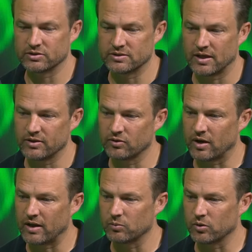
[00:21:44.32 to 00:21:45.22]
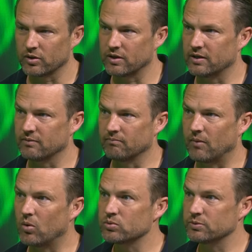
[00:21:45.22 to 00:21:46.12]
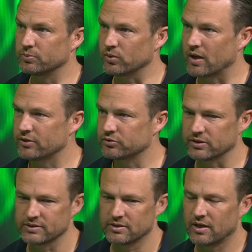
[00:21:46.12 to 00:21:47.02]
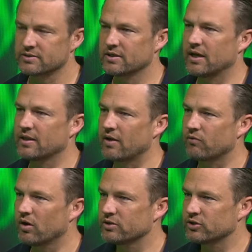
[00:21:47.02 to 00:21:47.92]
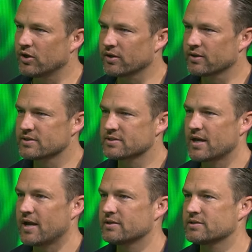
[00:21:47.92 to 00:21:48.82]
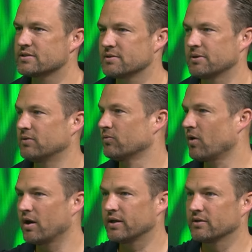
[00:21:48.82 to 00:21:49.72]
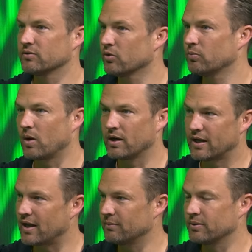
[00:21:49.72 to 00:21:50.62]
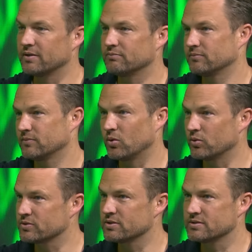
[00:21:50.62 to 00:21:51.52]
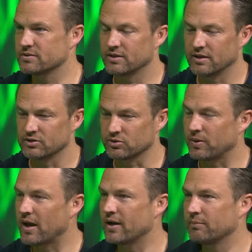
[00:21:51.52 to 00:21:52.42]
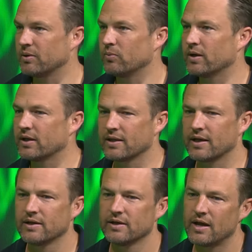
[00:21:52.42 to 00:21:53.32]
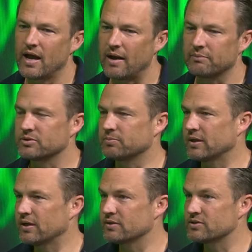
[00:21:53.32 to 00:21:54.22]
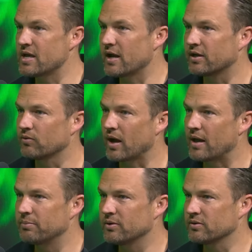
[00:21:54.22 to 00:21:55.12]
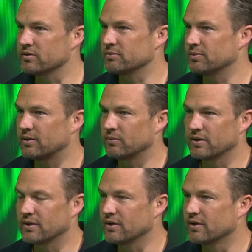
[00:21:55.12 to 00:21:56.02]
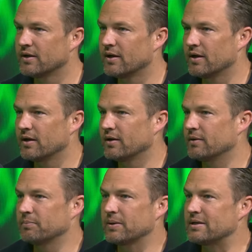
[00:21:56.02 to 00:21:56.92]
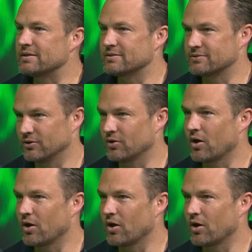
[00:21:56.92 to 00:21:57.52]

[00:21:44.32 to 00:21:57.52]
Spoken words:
done the groundwork in multiple countries. Like to get that ride she got in the States, to be riding Group 1 caliber horses in Japan and be winning there, to be in Saudi Arabia and to be within a B's,